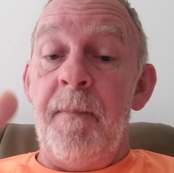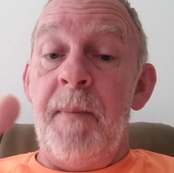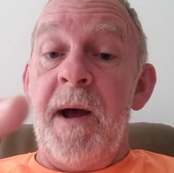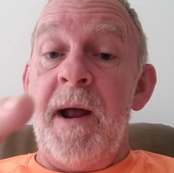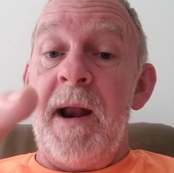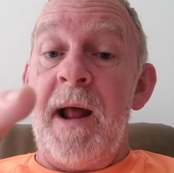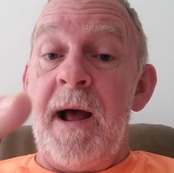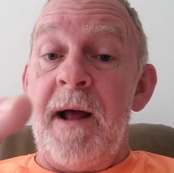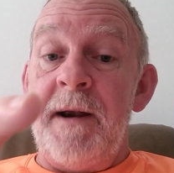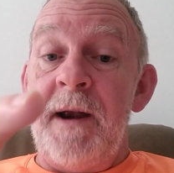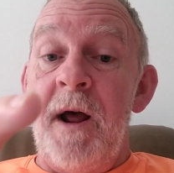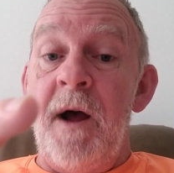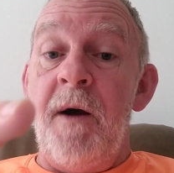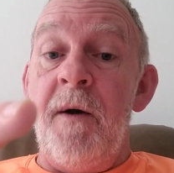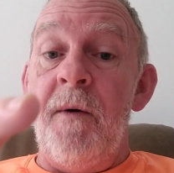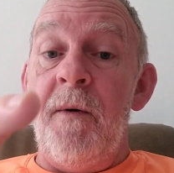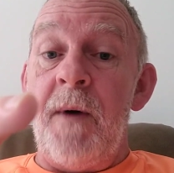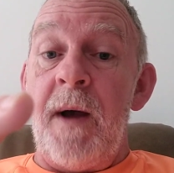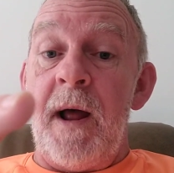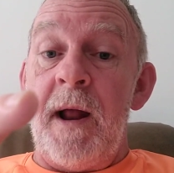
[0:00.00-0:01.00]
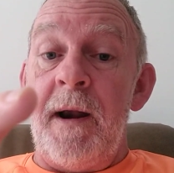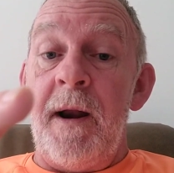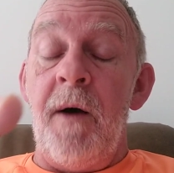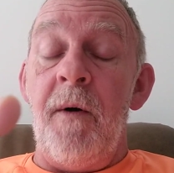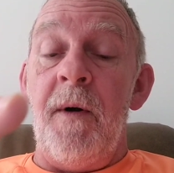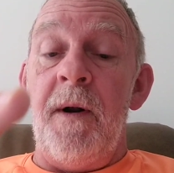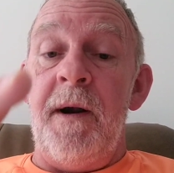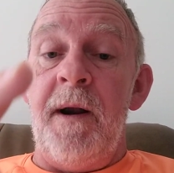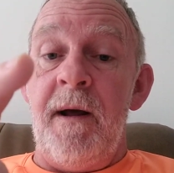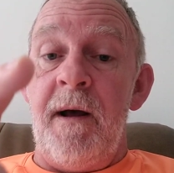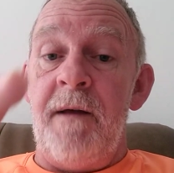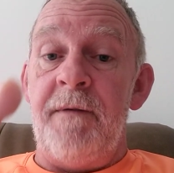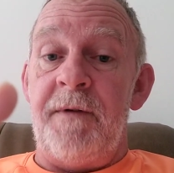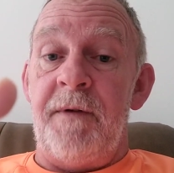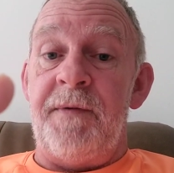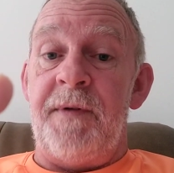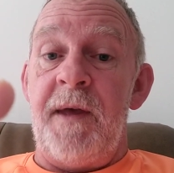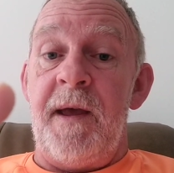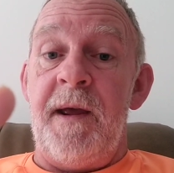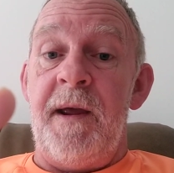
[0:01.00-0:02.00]
But I know I know
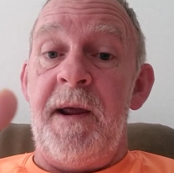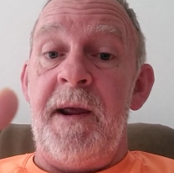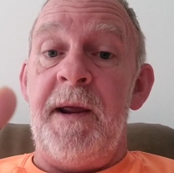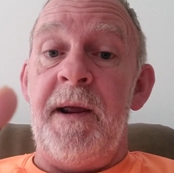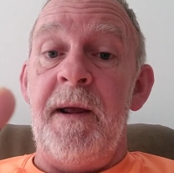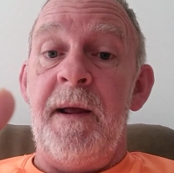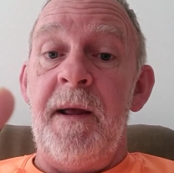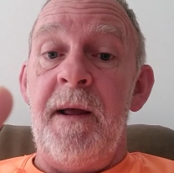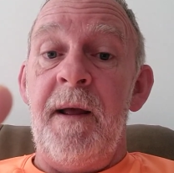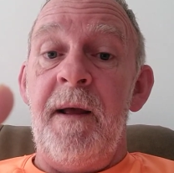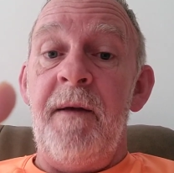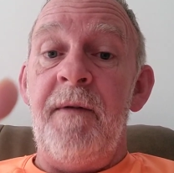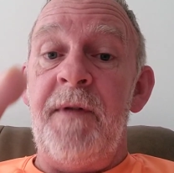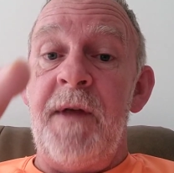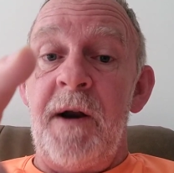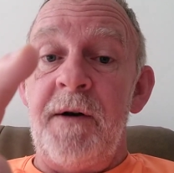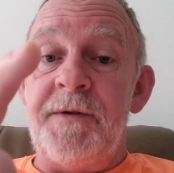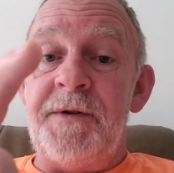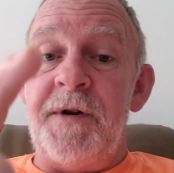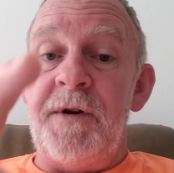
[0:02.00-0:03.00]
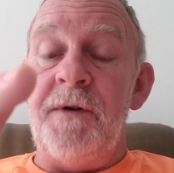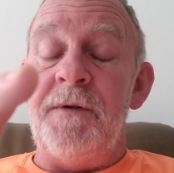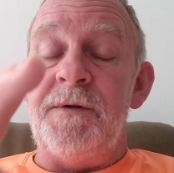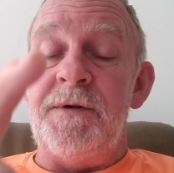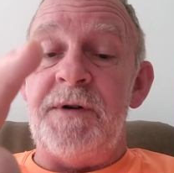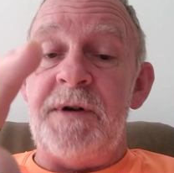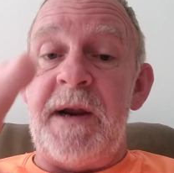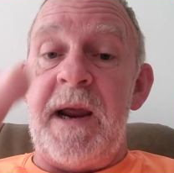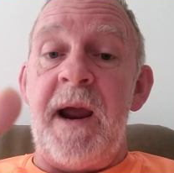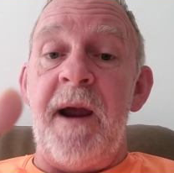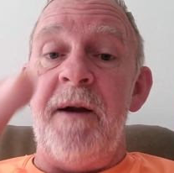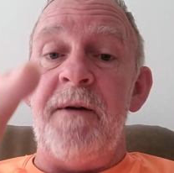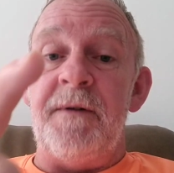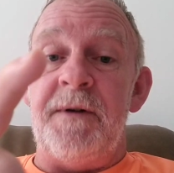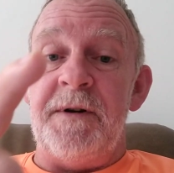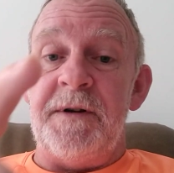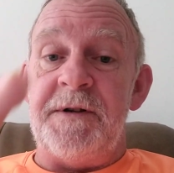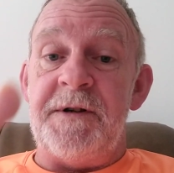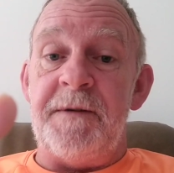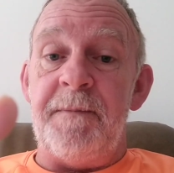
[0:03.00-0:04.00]
another thing. They're too
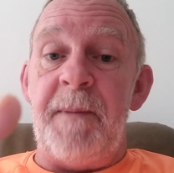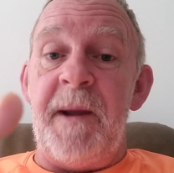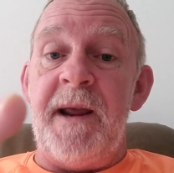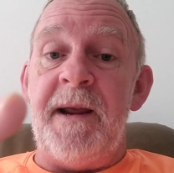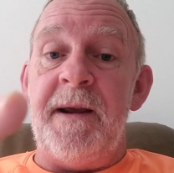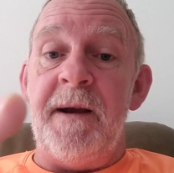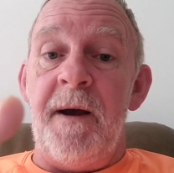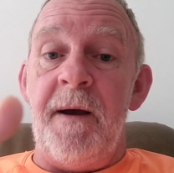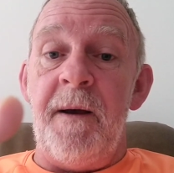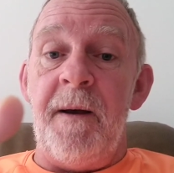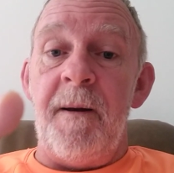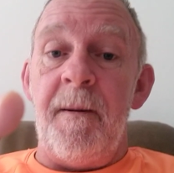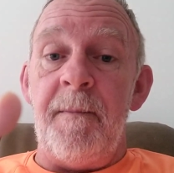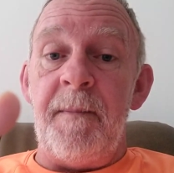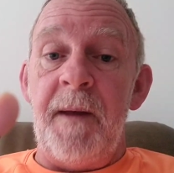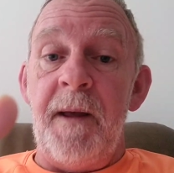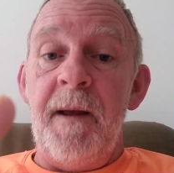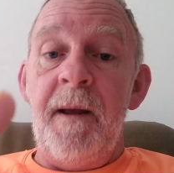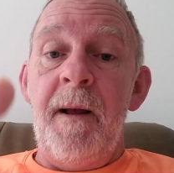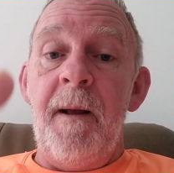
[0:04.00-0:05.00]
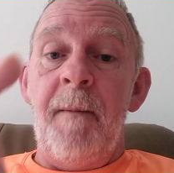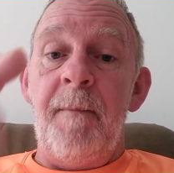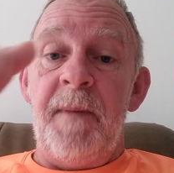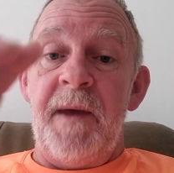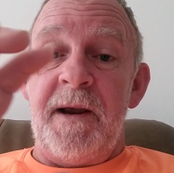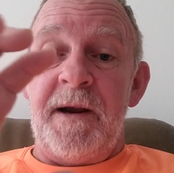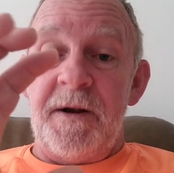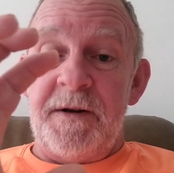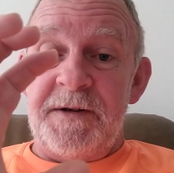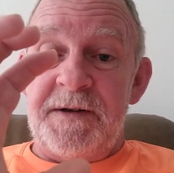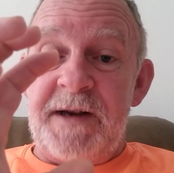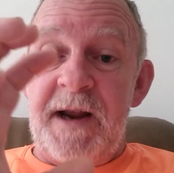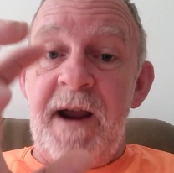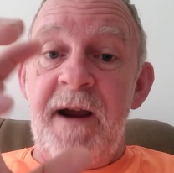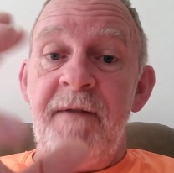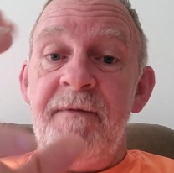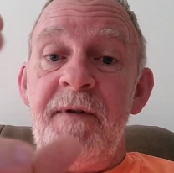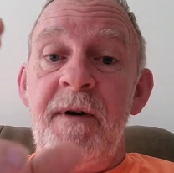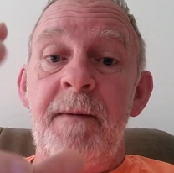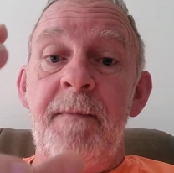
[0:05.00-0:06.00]
scared to speak up because
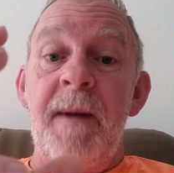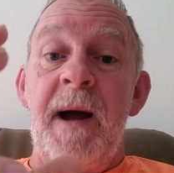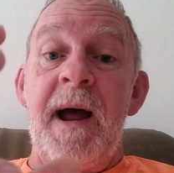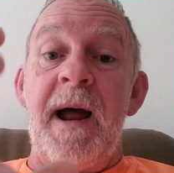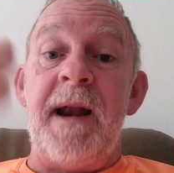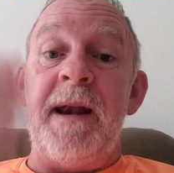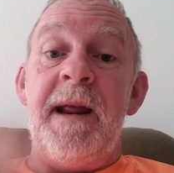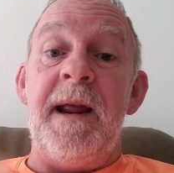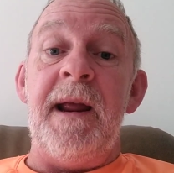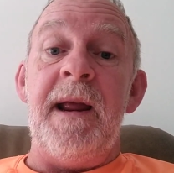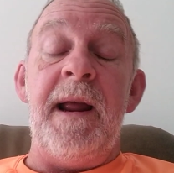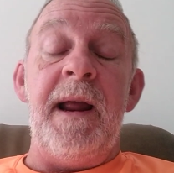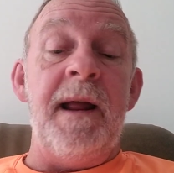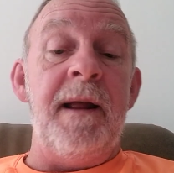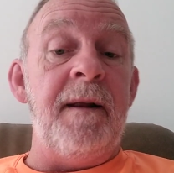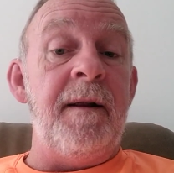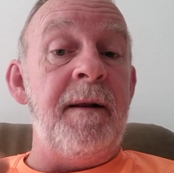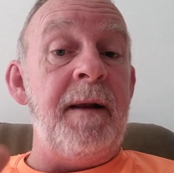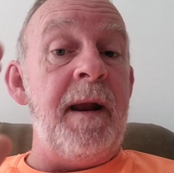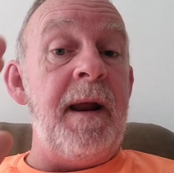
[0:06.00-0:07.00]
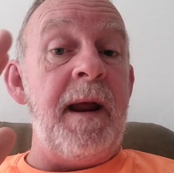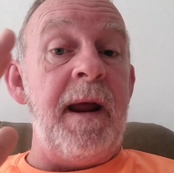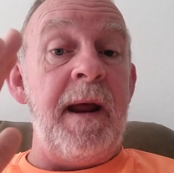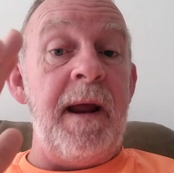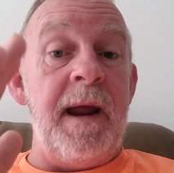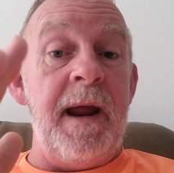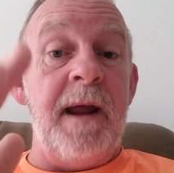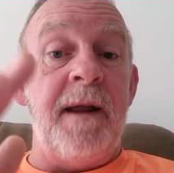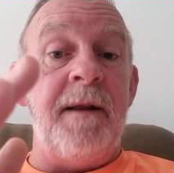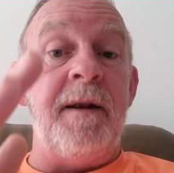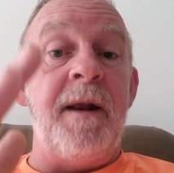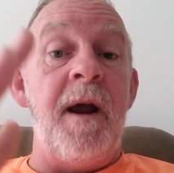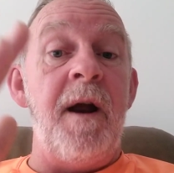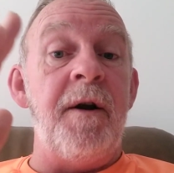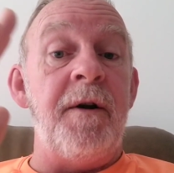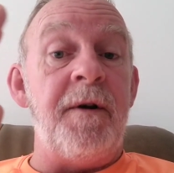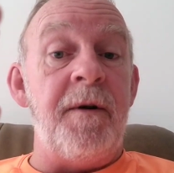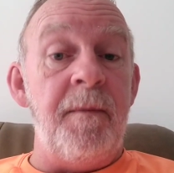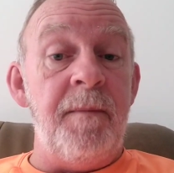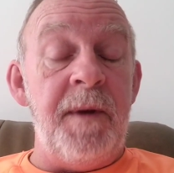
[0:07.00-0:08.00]
everybody in in
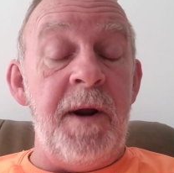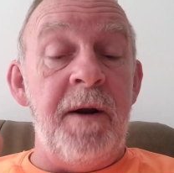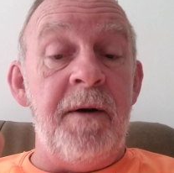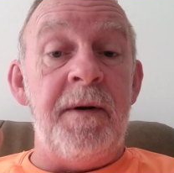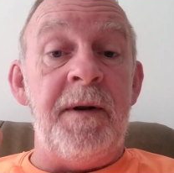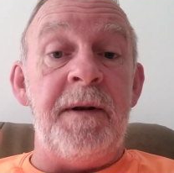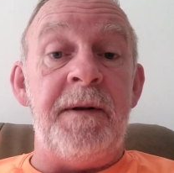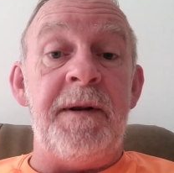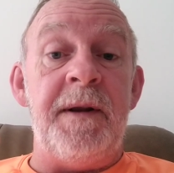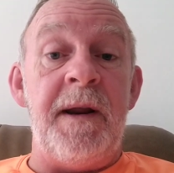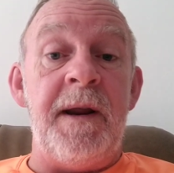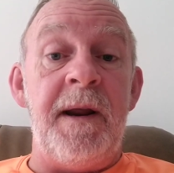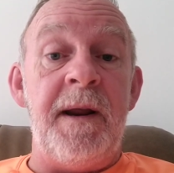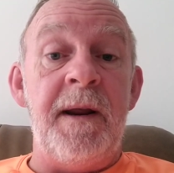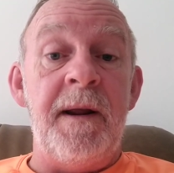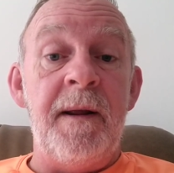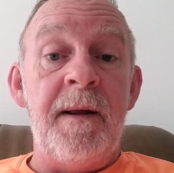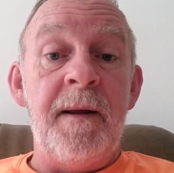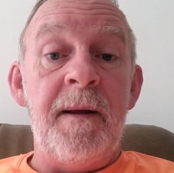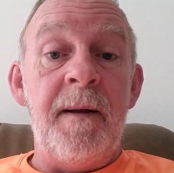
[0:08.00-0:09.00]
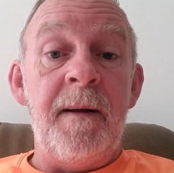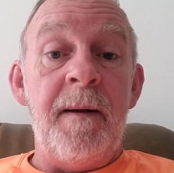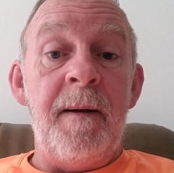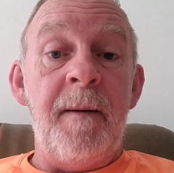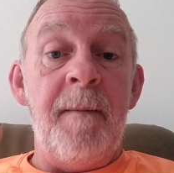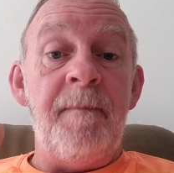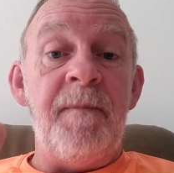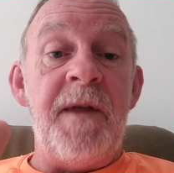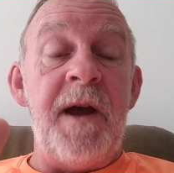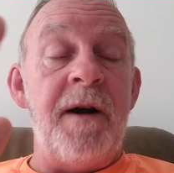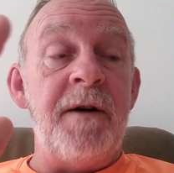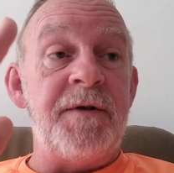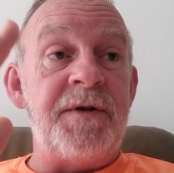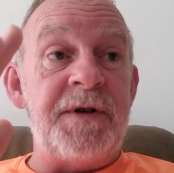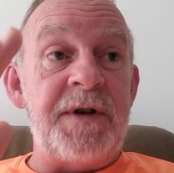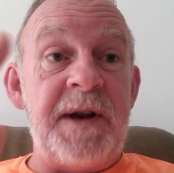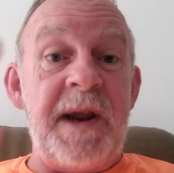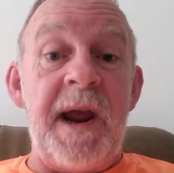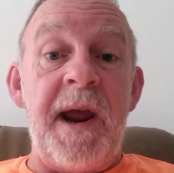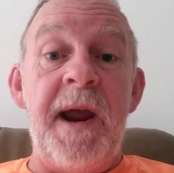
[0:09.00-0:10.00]
their community they're
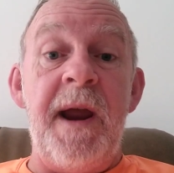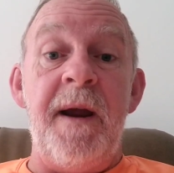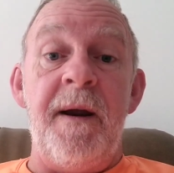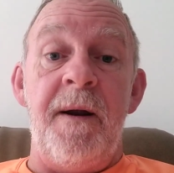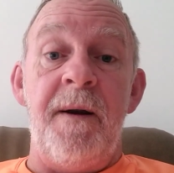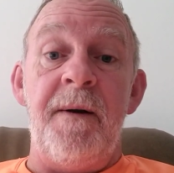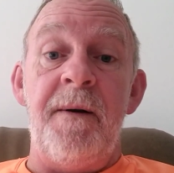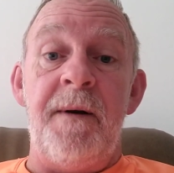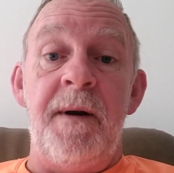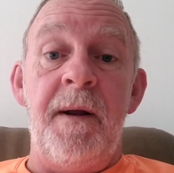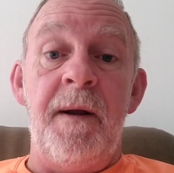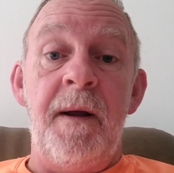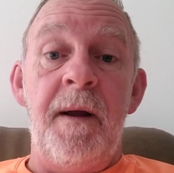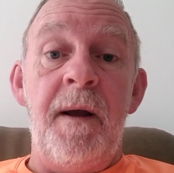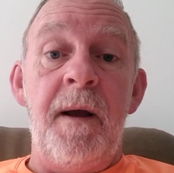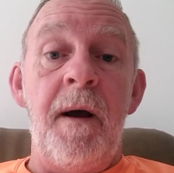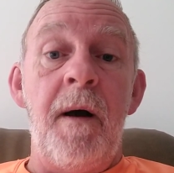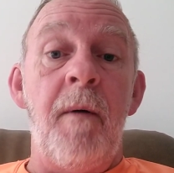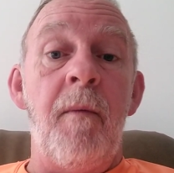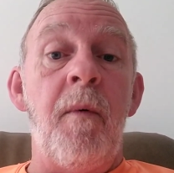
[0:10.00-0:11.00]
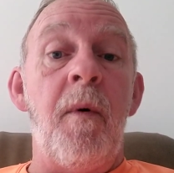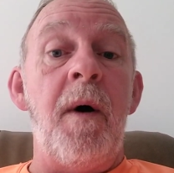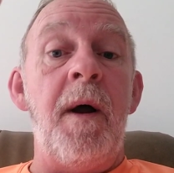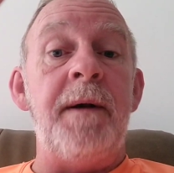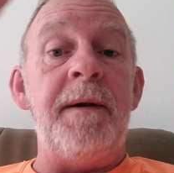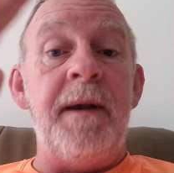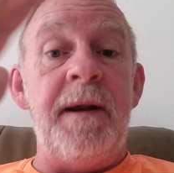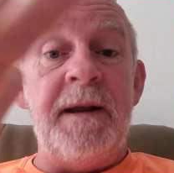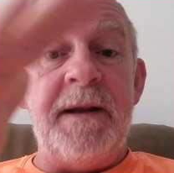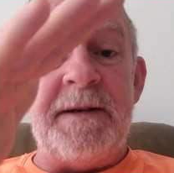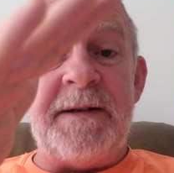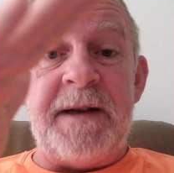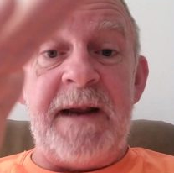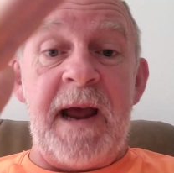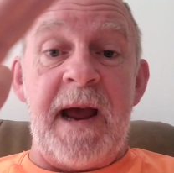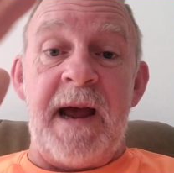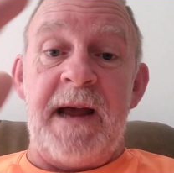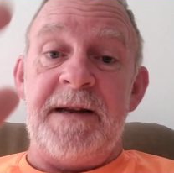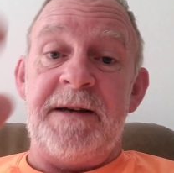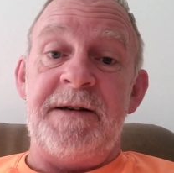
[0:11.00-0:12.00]
scared of what this
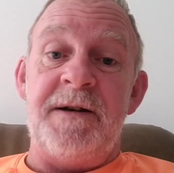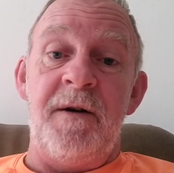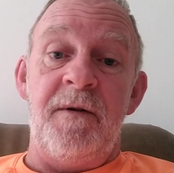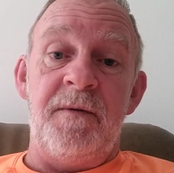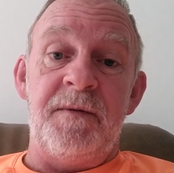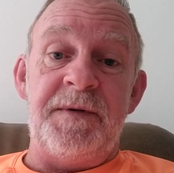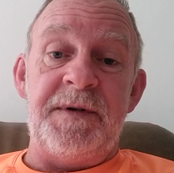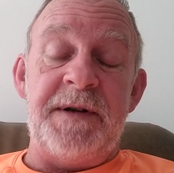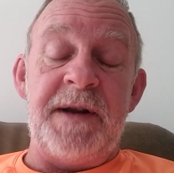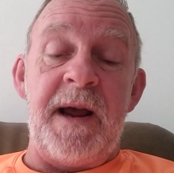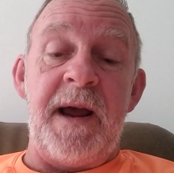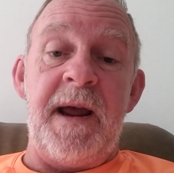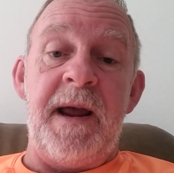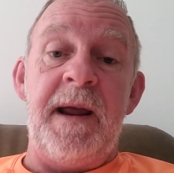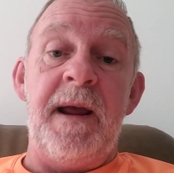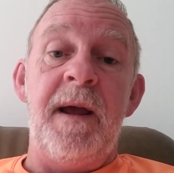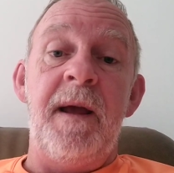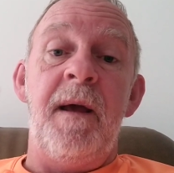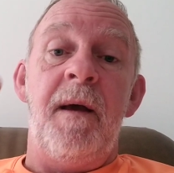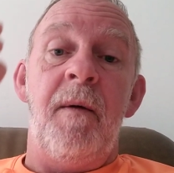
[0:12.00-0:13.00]
guy's going to say,